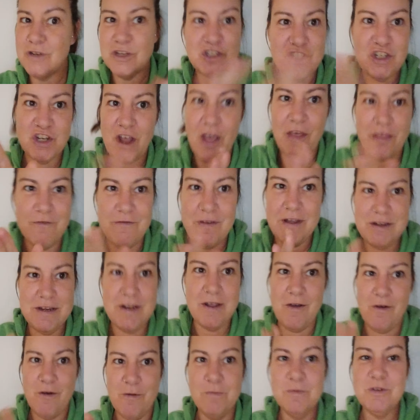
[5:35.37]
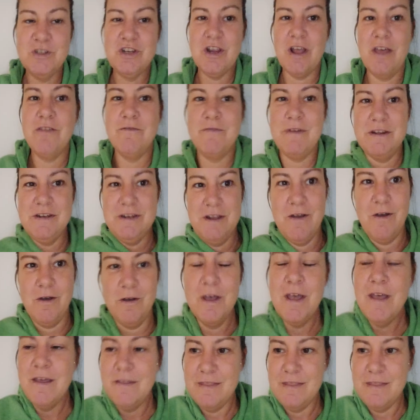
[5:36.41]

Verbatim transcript: share the video. Share the video.